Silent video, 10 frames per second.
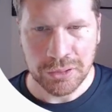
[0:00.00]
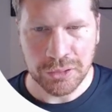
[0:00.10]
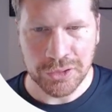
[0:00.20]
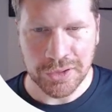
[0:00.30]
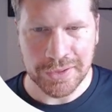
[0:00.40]

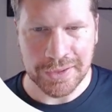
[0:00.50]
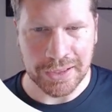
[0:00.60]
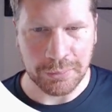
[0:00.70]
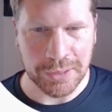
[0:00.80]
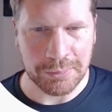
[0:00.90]
or just
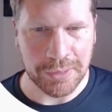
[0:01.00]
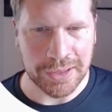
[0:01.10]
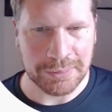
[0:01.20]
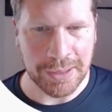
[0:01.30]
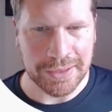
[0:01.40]
see that within my
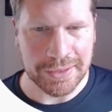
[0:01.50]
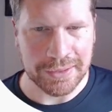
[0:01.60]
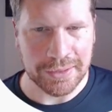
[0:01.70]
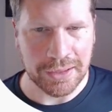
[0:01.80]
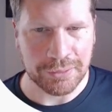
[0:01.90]

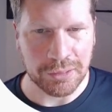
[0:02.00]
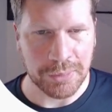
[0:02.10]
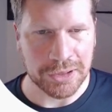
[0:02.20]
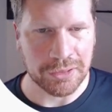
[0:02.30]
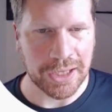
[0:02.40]
expenses, I've got
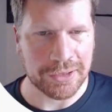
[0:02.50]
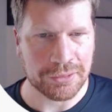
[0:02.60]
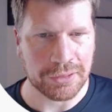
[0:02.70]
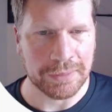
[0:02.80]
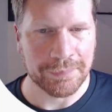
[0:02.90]
my new
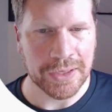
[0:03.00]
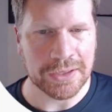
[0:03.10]
category.